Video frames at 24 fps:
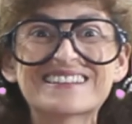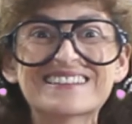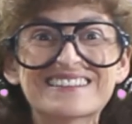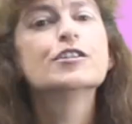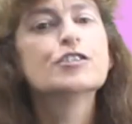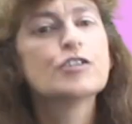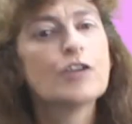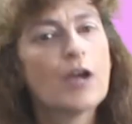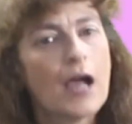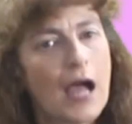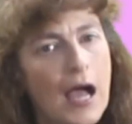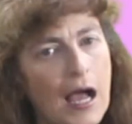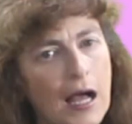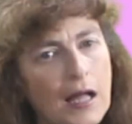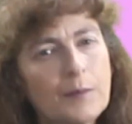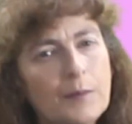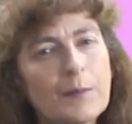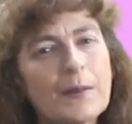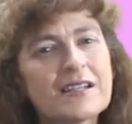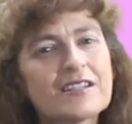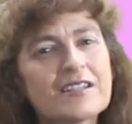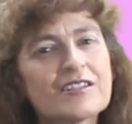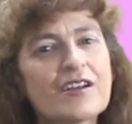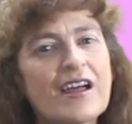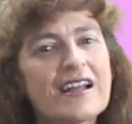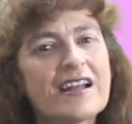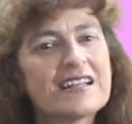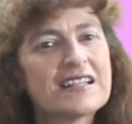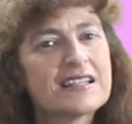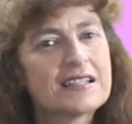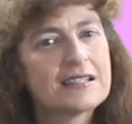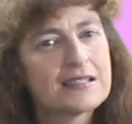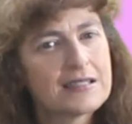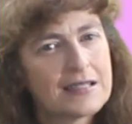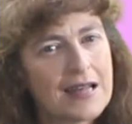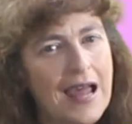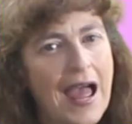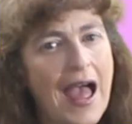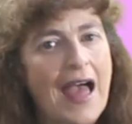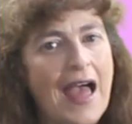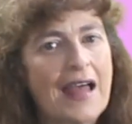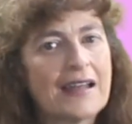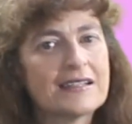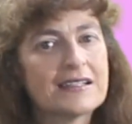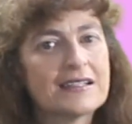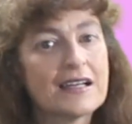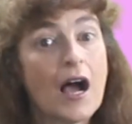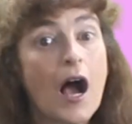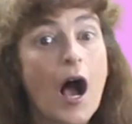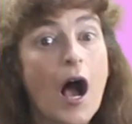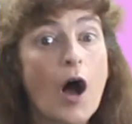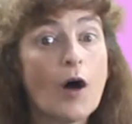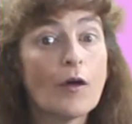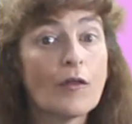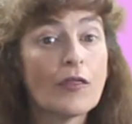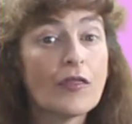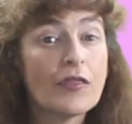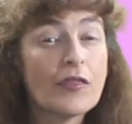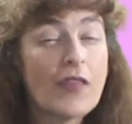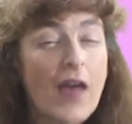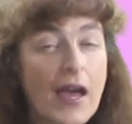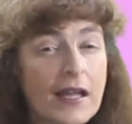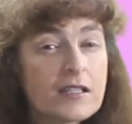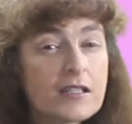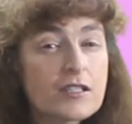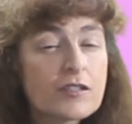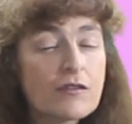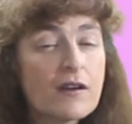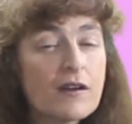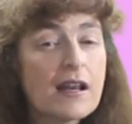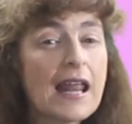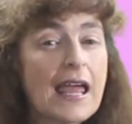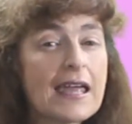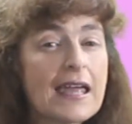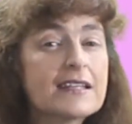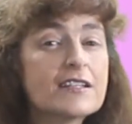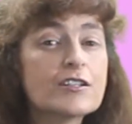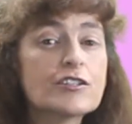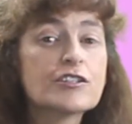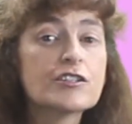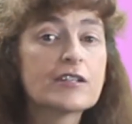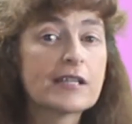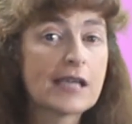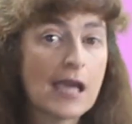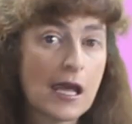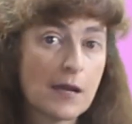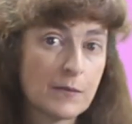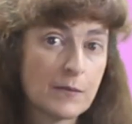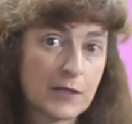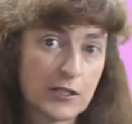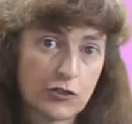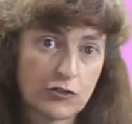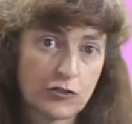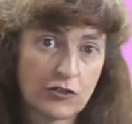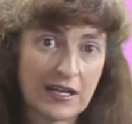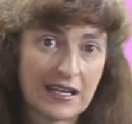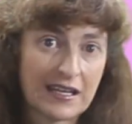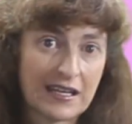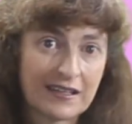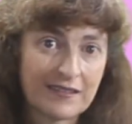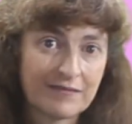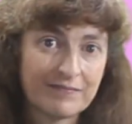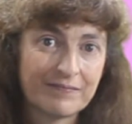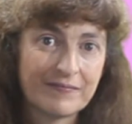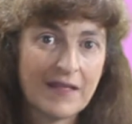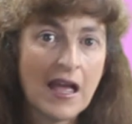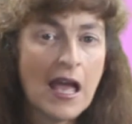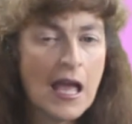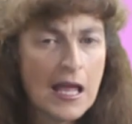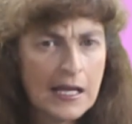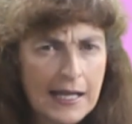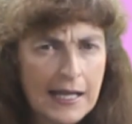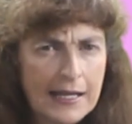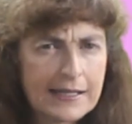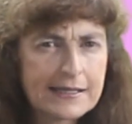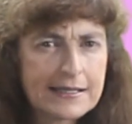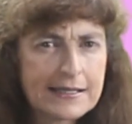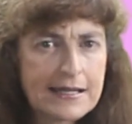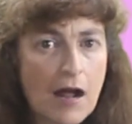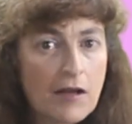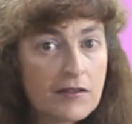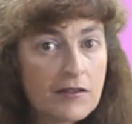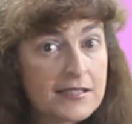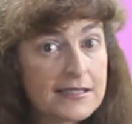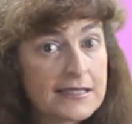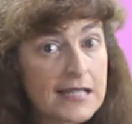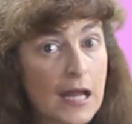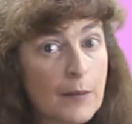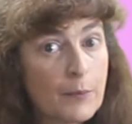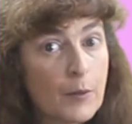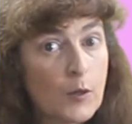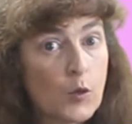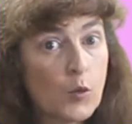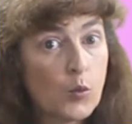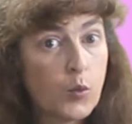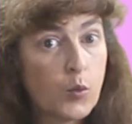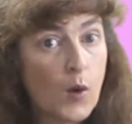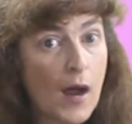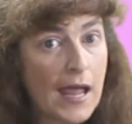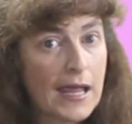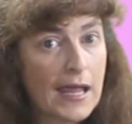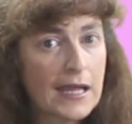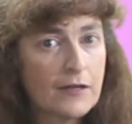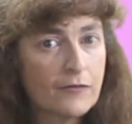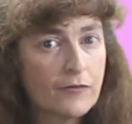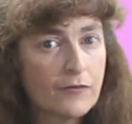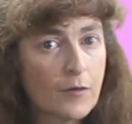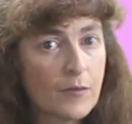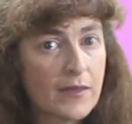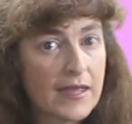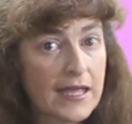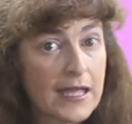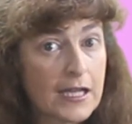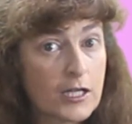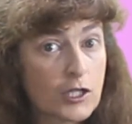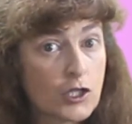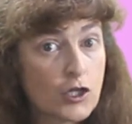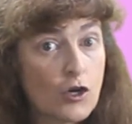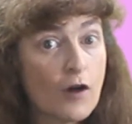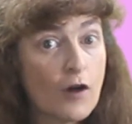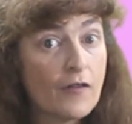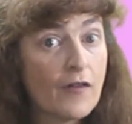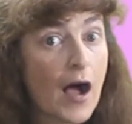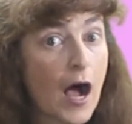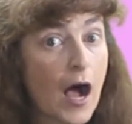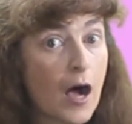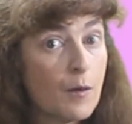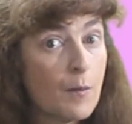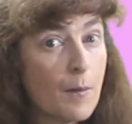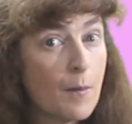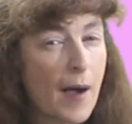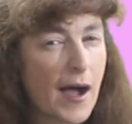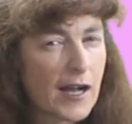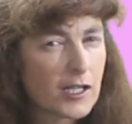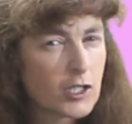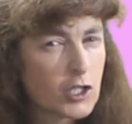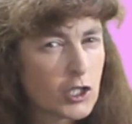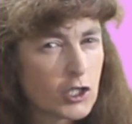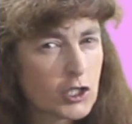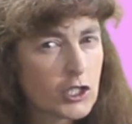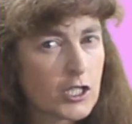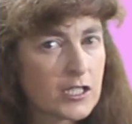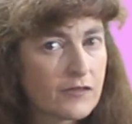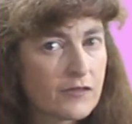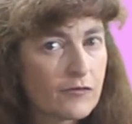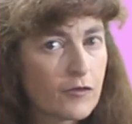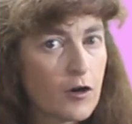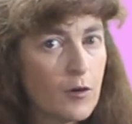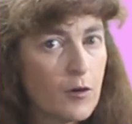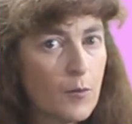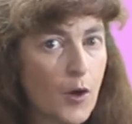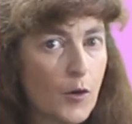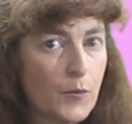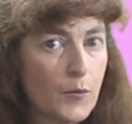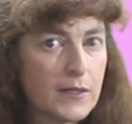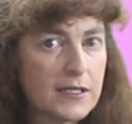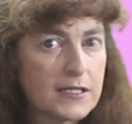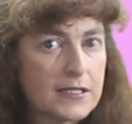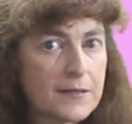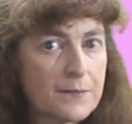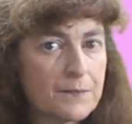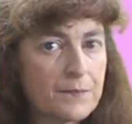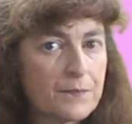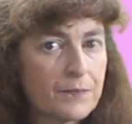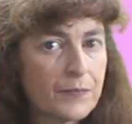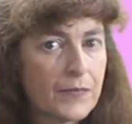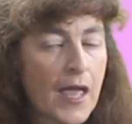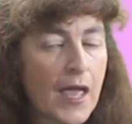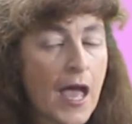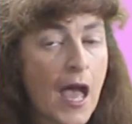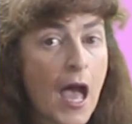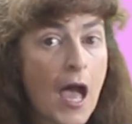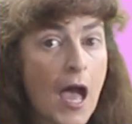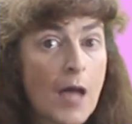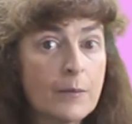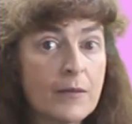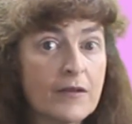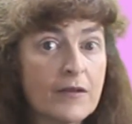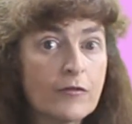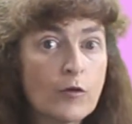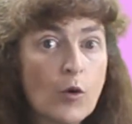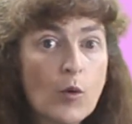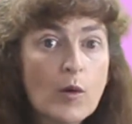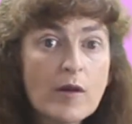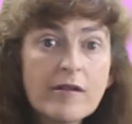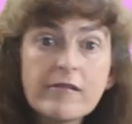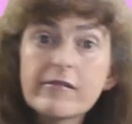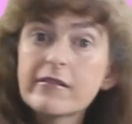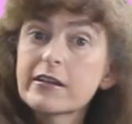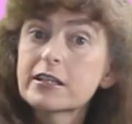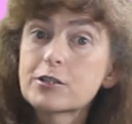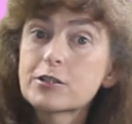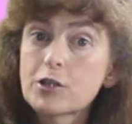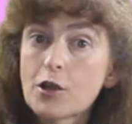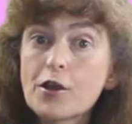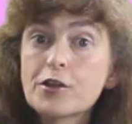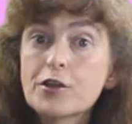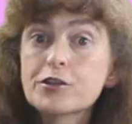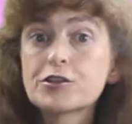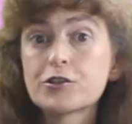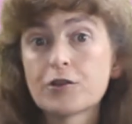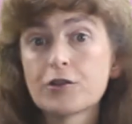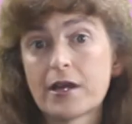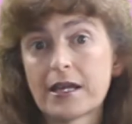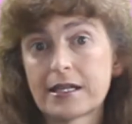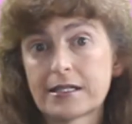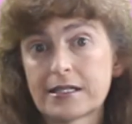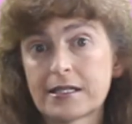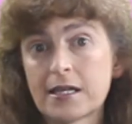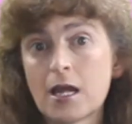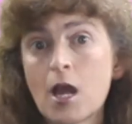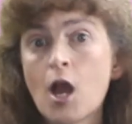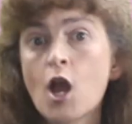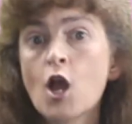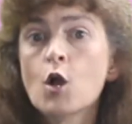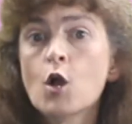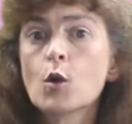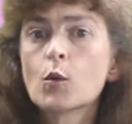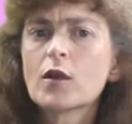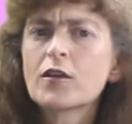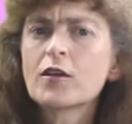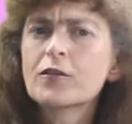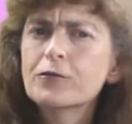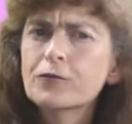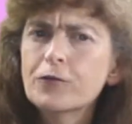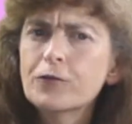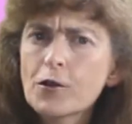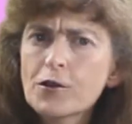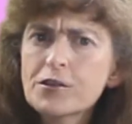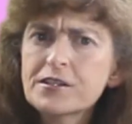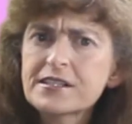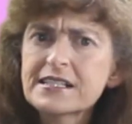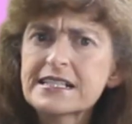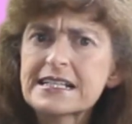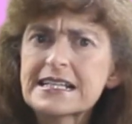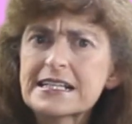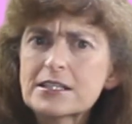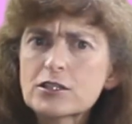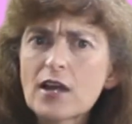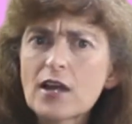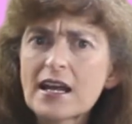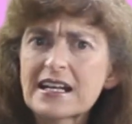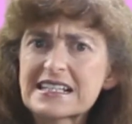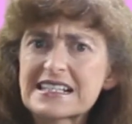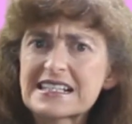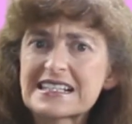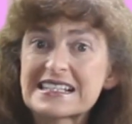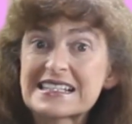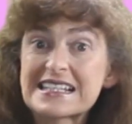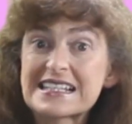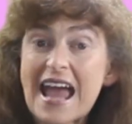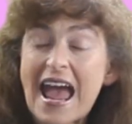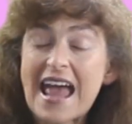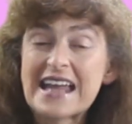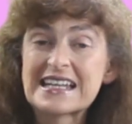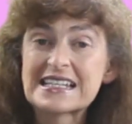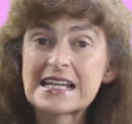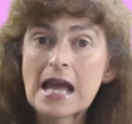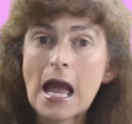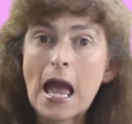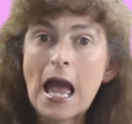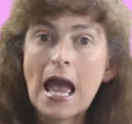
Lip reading: To help us to understand how that's related to chemistry, let's now step away from the issue of how much just for a moment. And before we return to it, we first need to understand